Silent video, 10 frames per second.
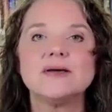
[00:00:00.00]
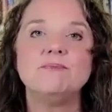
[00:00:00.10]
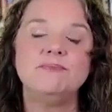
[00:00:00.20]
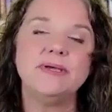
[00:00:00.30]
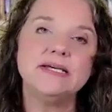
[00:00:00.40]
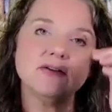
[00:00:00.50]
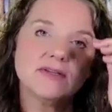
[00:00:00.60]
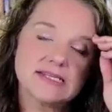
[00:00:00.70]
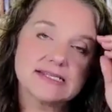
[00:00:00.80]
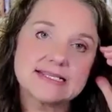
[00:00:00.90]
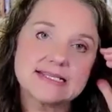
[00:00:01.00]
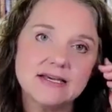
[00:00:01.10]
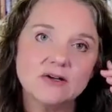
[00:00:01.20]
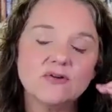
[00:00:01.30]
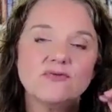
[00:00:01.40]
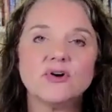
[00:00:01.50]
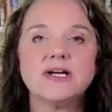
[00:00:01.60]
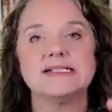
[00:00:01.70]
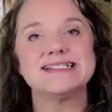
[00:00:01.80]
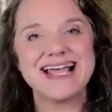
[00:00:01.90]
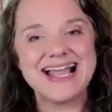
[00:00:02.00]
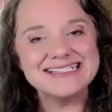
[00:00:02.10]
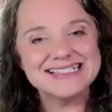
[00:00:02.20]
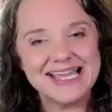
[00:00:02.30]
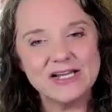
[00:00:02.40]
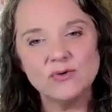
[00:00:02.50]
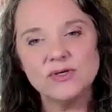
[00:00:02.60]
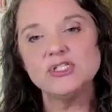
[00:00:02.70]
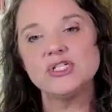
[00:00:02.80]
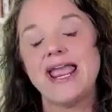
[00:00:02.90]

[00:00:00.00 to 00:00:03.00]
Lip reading: to build the skill for concise language